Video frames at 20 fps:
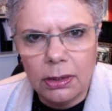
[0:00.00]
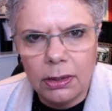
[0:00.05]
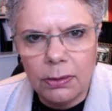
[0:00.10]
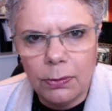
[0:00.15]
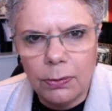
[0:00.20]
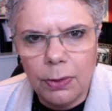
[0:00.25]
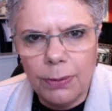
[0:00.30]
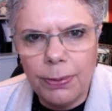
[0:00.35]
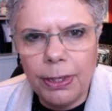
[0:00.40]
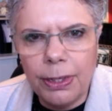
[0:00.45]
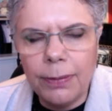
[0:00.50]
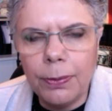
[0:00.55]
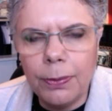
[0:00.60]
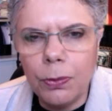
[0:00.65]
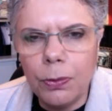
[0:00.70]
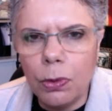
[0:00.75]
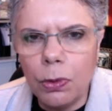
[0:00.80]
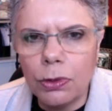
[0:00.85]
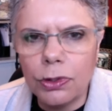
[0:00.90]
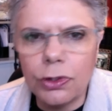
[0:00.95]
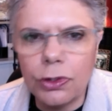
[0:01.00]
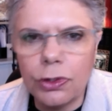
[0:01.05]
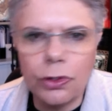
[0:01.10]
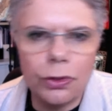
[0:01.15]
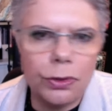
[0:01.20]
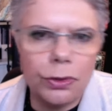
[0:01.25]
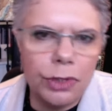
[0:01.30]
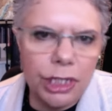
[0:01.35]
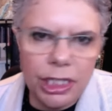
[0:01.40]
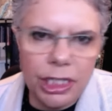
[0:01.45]
when people want
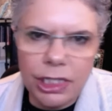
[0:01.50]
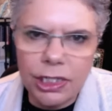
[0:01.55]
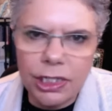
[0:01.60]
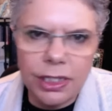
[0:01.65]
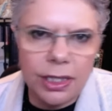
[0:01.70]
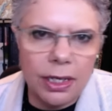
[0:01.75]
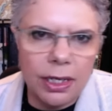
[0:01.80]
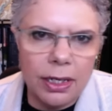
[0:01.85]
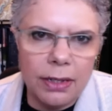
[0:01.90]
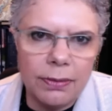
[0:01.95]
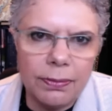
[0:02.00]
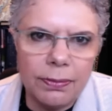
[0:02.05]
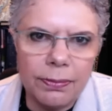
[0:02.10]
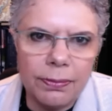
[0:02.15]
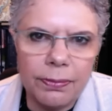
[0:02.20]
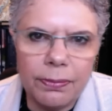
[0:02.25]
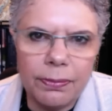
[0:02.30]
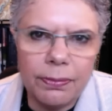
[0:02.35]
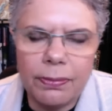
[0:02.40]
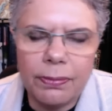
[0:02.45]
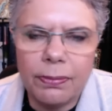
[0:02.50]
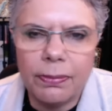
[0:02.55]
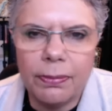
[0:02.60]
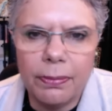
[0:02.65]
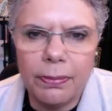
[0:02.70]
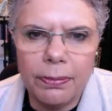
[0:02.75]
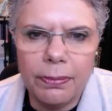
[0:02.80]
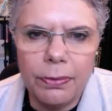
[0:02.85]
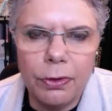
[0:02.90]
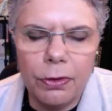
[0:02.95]
to teach their
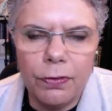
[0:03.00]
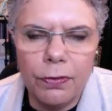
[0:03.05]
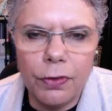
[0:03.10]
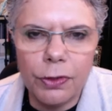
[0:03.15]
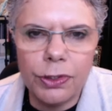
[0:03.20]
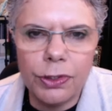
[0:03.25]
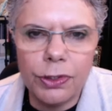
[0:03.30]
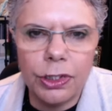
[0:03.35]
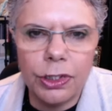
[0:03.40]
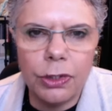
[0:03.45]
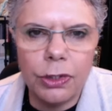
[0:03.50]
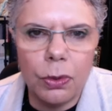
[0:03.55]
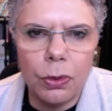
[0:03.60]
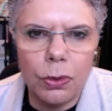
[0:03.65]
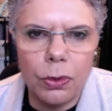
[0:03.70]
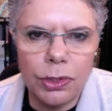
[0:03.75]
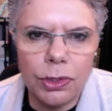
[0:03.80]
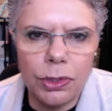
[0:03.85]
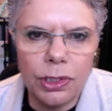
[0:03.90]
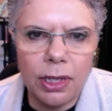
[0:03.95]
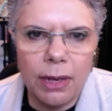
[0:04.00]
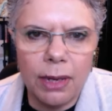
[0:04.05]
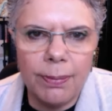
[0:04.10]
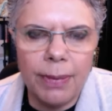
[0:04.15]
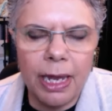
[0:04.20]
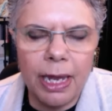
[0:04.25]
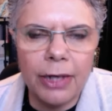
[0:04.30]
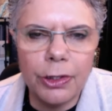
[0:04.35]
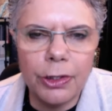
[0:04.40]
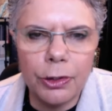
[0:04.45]
university course
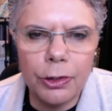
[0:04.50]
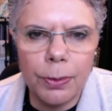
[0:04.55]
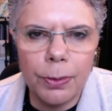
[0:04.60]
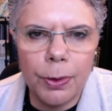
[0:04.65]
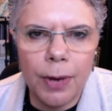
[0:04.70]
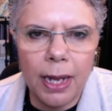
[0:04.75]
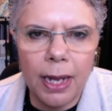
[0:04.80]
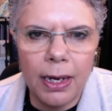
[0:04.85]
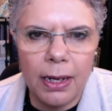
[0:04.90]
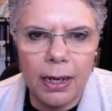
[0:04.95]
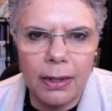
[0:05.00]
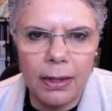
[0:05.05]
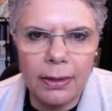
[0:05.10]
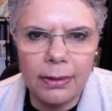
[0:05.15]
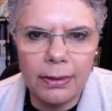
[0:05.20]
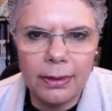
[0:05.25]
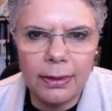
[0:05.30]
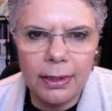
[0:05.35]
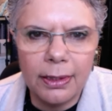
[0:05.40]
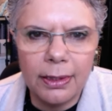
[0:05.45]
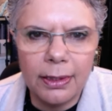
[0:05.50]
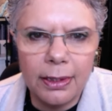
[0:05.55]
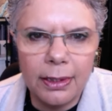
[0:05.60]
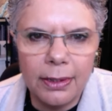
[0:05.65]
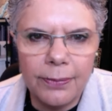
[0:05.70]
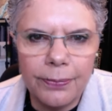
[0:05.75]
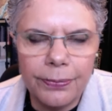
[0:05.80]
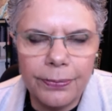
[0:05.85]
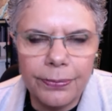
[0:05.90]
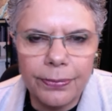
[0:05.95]
about Umarella?
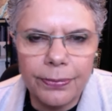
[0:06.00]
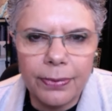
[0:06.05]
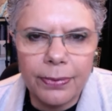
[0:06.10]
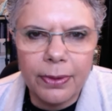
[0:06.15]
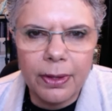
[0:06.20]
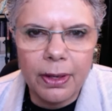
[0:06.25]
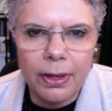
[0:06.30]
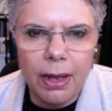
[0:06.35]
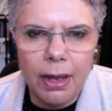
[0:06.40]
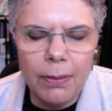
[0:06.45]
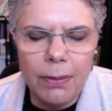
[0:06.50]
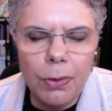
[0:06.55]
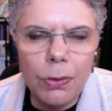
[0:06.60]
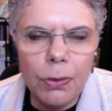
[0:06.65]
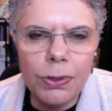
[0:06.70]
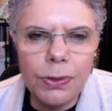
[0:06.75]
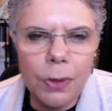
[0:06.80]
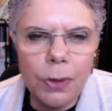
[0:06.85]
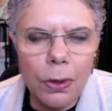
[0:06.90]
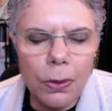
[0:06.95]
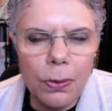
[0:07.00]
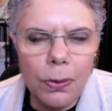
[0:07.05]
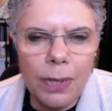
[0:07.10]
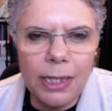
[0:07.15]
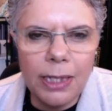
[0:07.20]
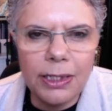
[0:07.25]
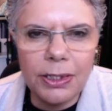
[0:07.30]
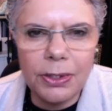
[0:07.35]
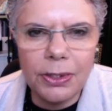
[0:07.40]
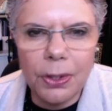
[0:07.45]
I'm also
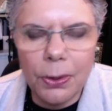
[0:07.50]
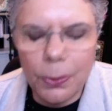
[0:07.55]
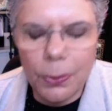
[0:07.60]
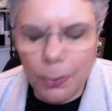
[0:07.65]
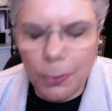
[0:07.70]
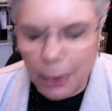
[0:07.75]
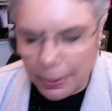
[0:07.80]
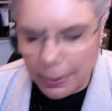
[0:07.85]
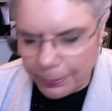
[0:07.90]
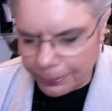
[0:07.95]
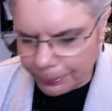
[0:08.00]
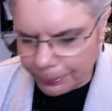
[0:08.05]
always so